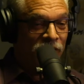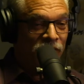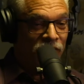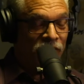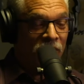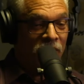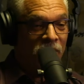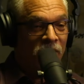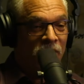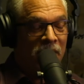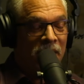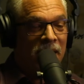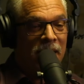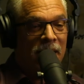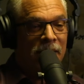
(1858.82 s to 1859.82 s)

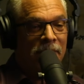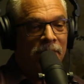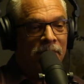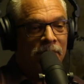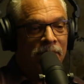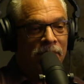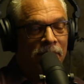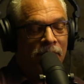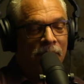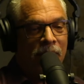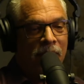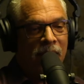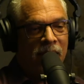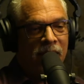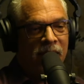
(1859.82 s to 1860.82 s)
So
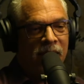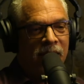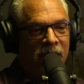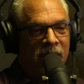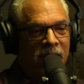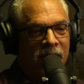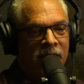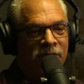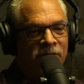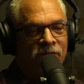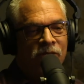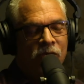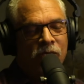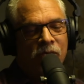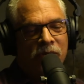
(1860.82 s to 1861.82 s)
if
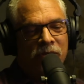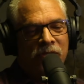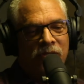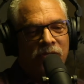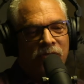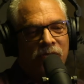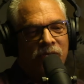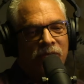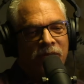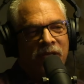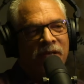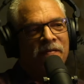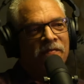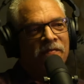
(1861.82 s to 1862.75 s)
you were to give